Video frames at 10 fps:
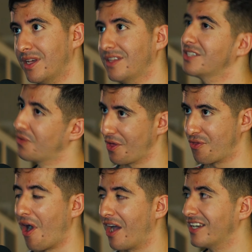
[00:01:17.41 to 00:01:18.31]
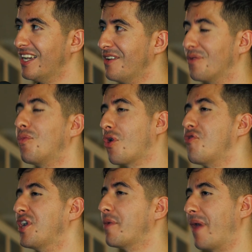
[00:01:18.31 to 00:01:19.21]
That's what I thought. The more I
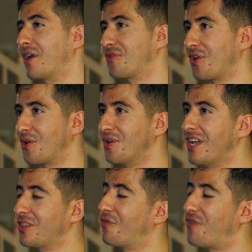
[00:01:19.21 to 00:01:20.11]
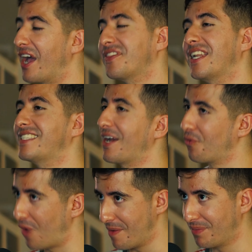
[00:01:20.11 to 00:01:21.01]
think about it, though, the fact that it's at
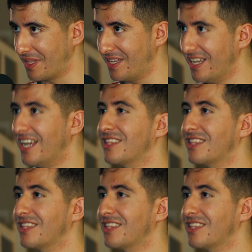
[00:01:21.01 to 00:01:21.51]
Wembley,